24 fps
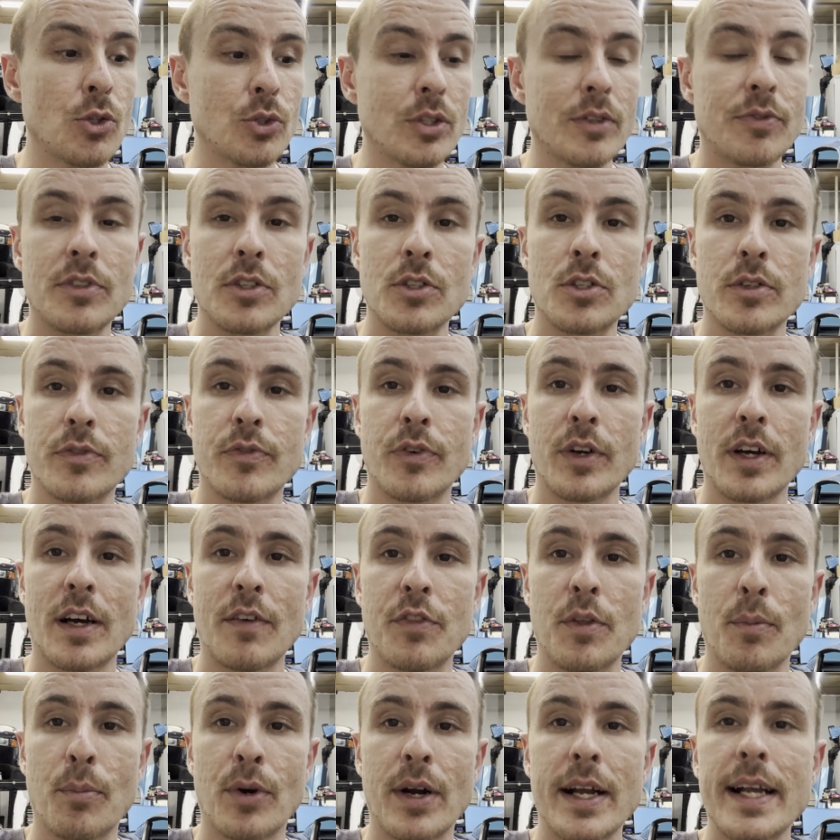lifted your foot off
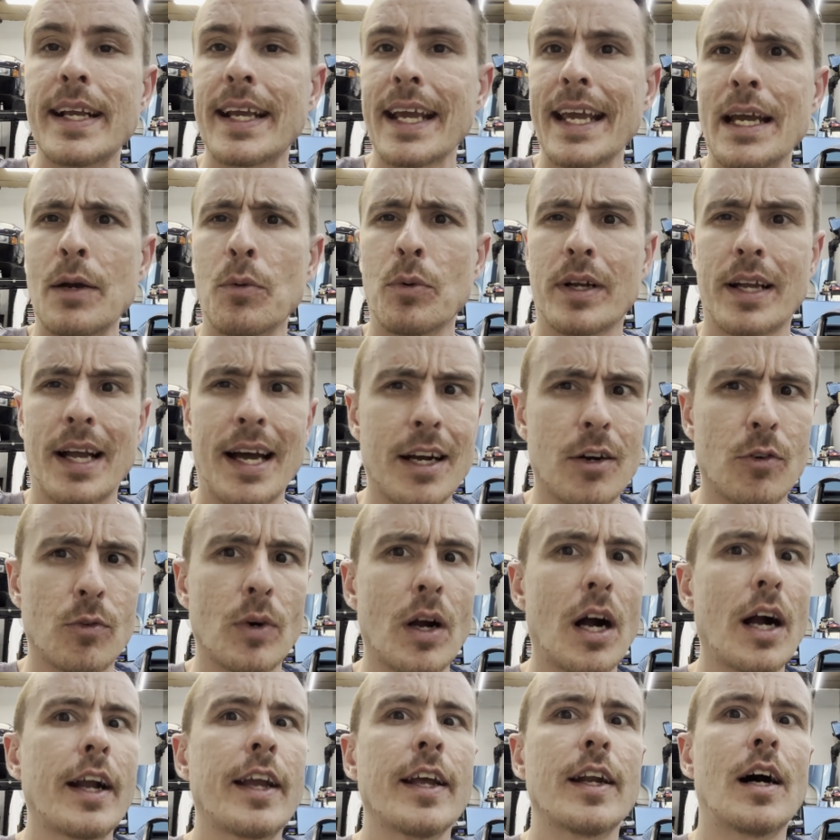the brake, it would kind of
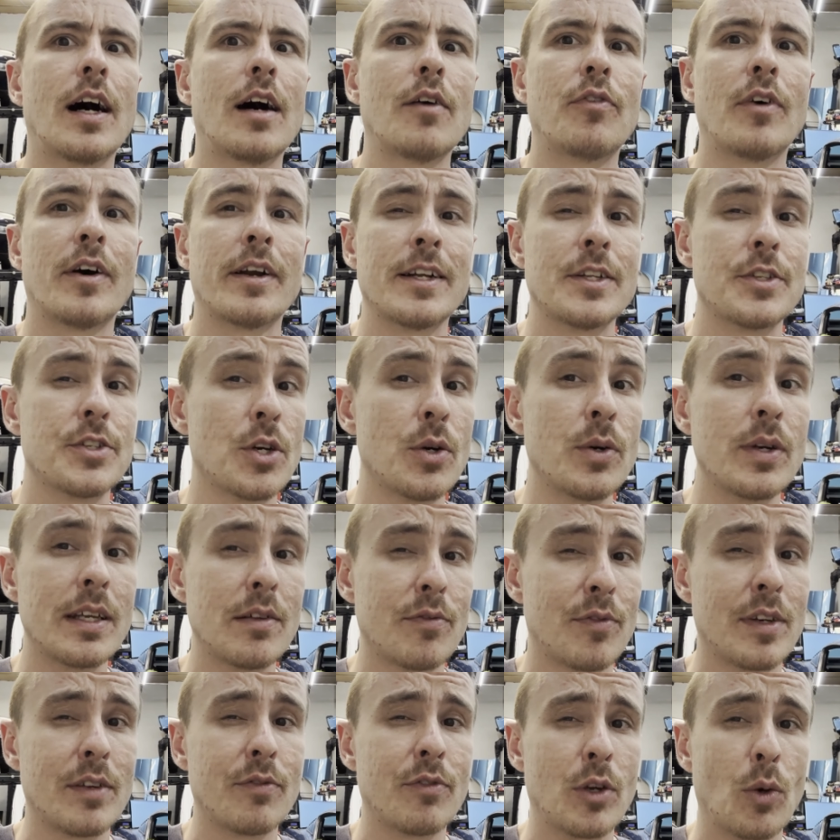rocket off on its own,
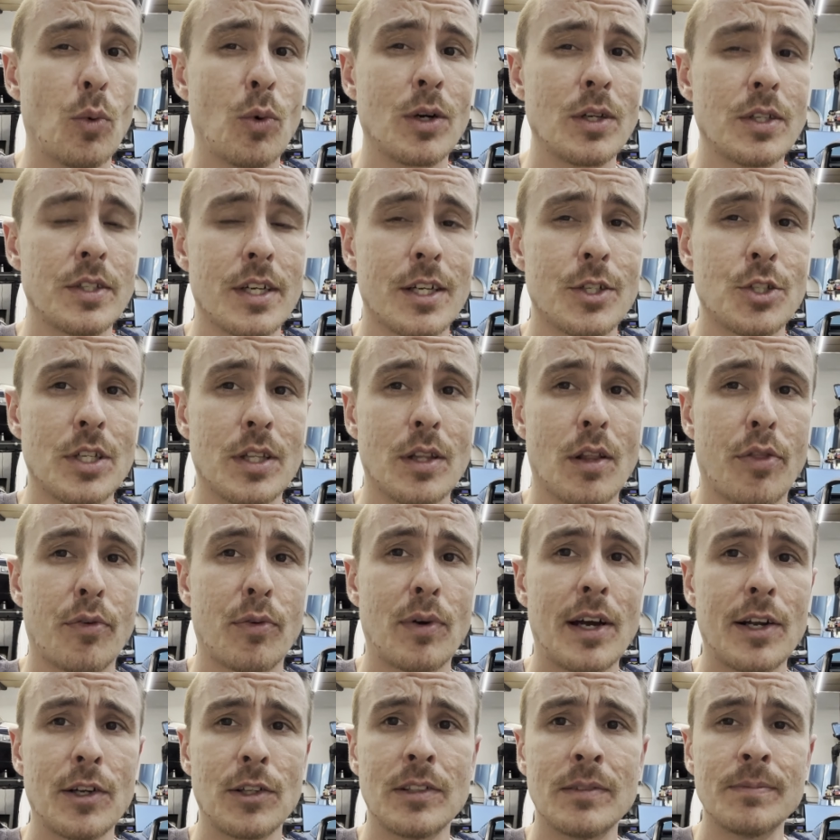even if you weren't touching the
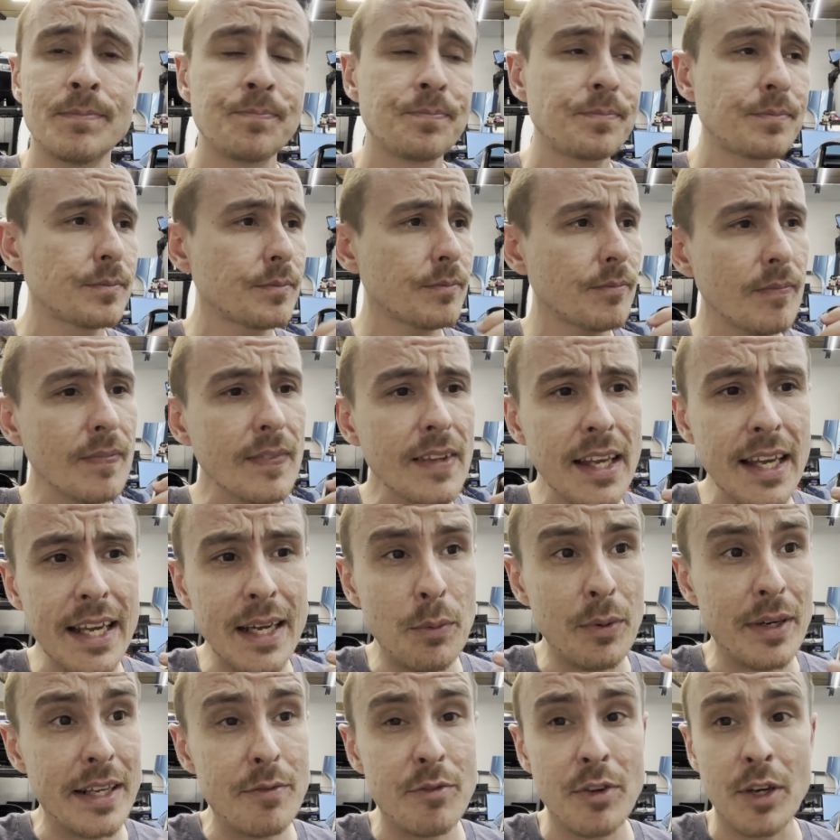throttle. It
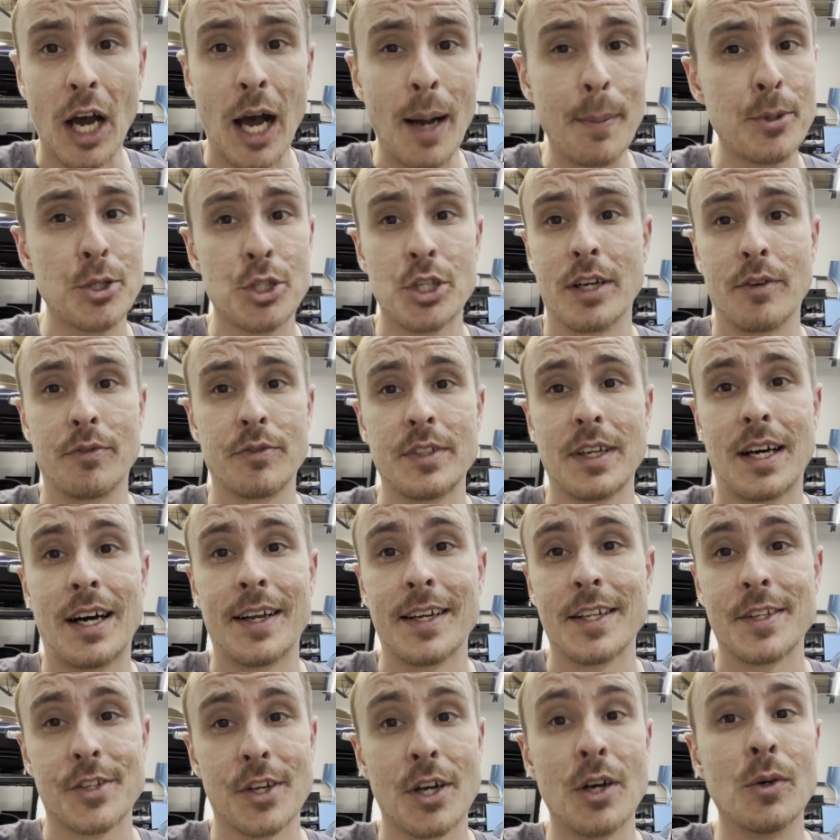would even upshift on
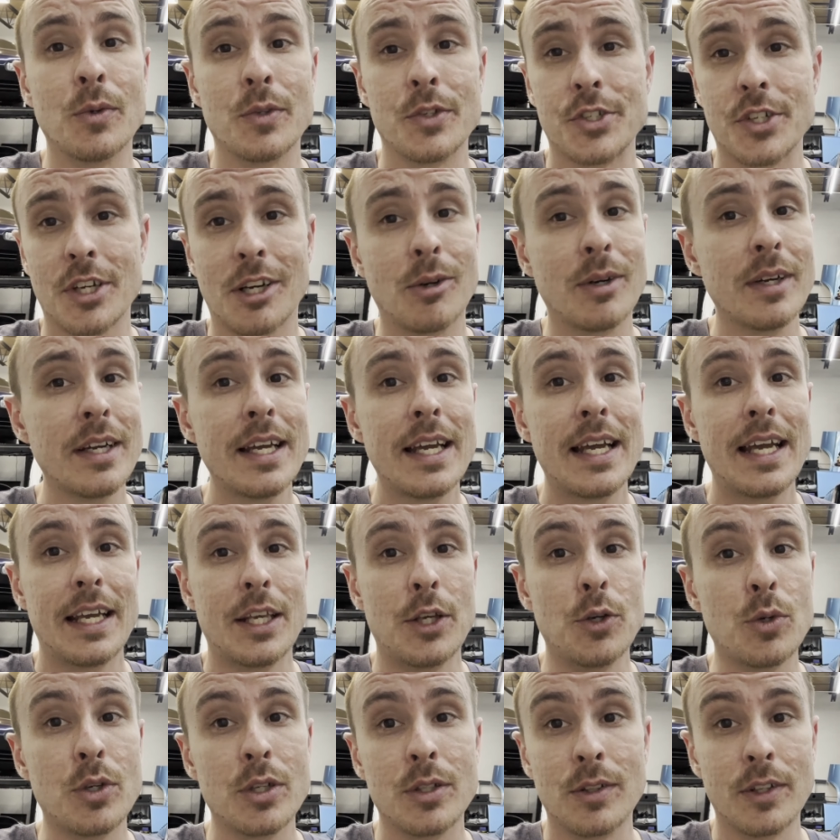its own. So
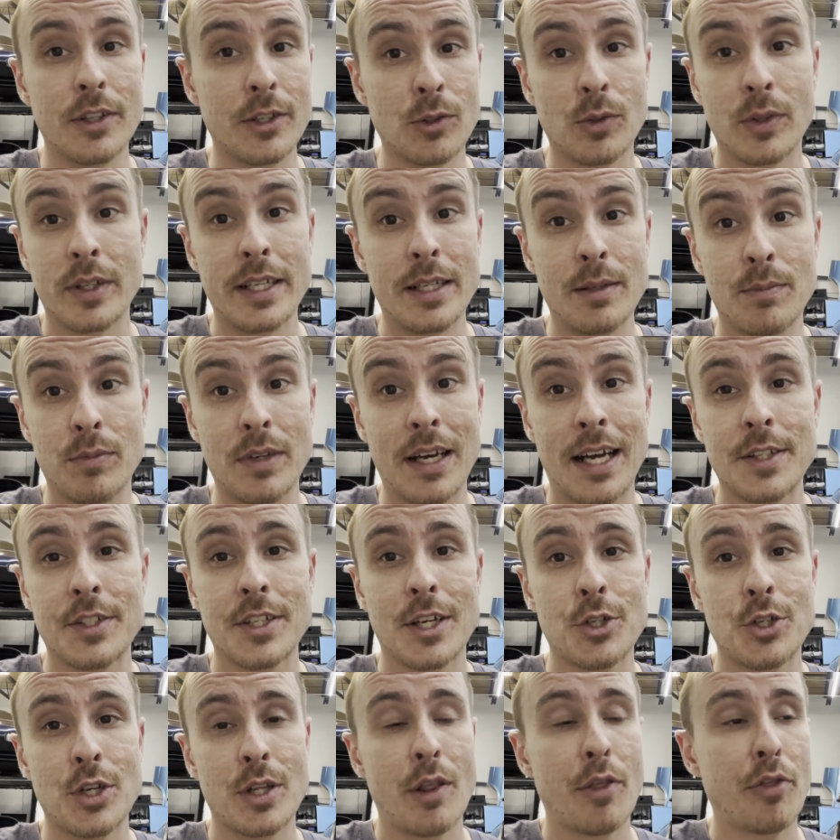you could literally, not
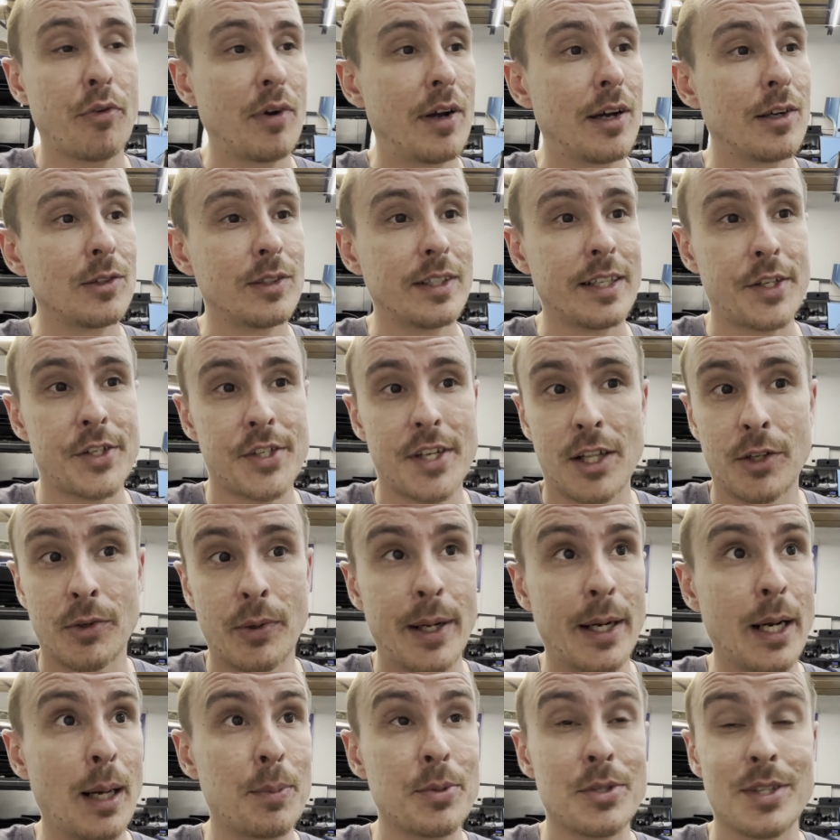touching the throttle,
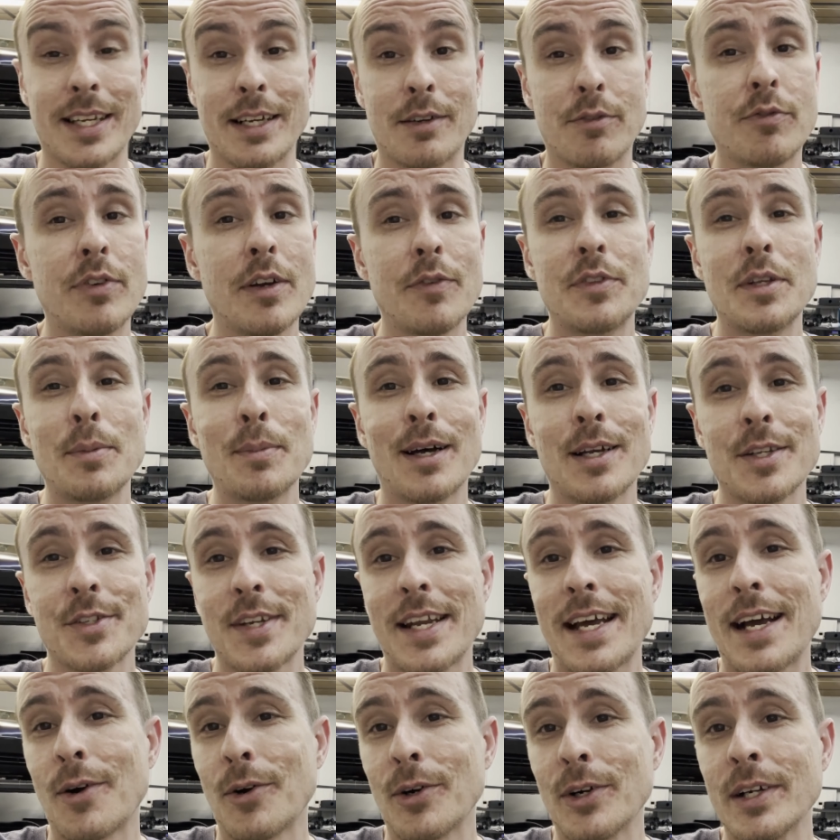accelerate up to like 50 miles an
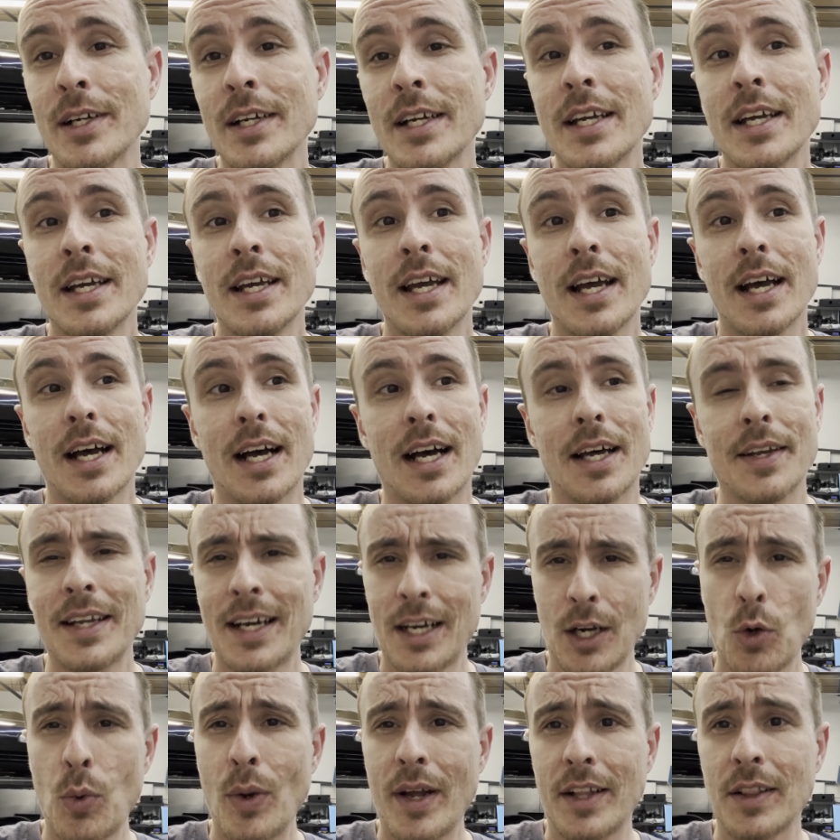hour.
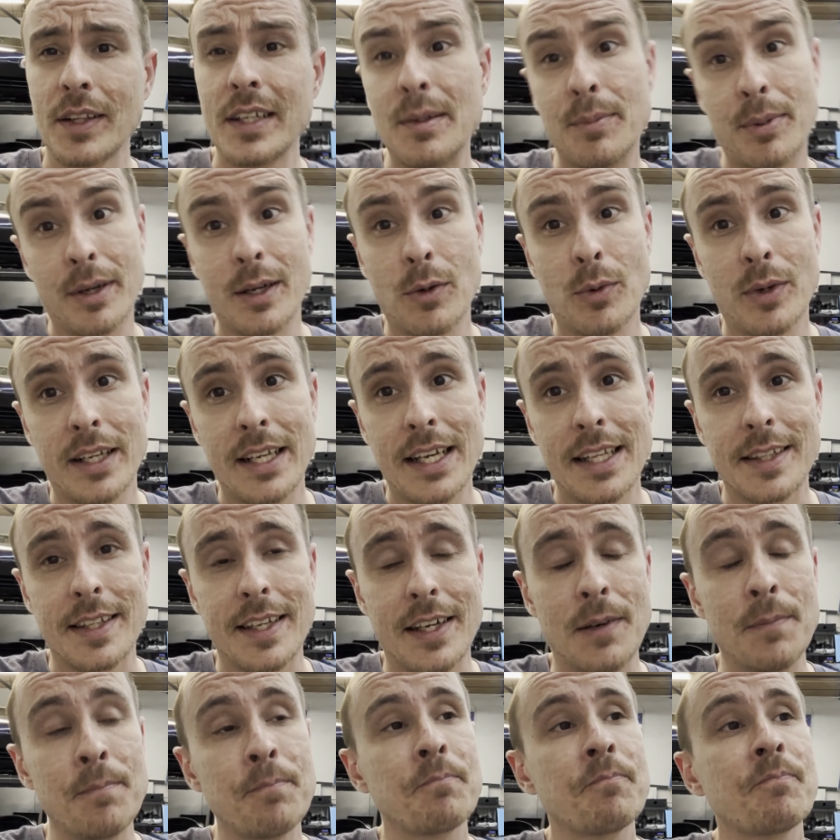Not quickly, but it would get
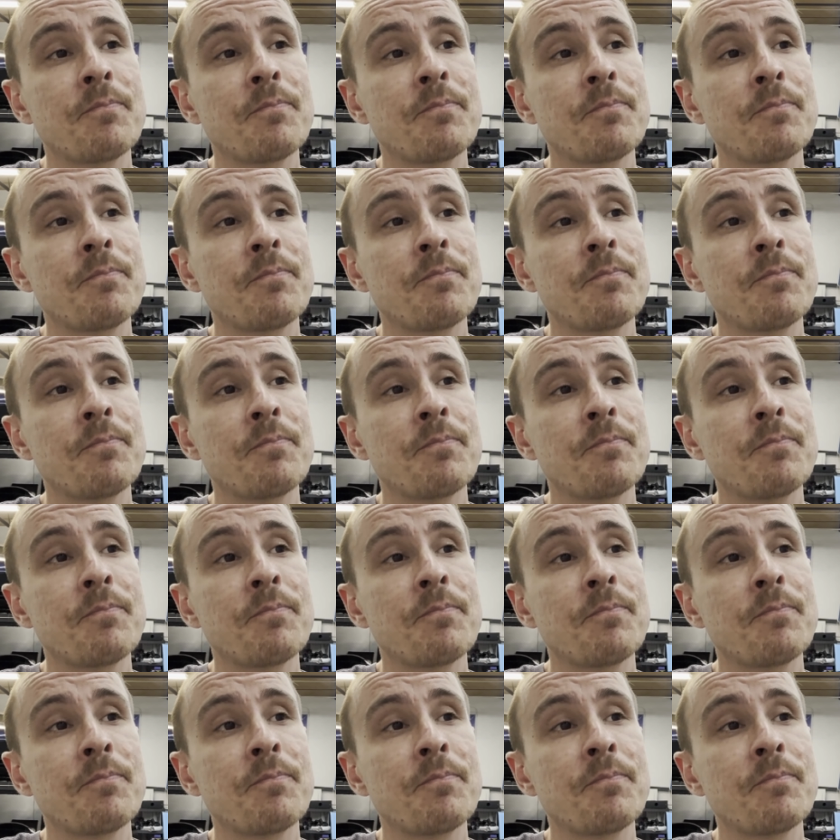there.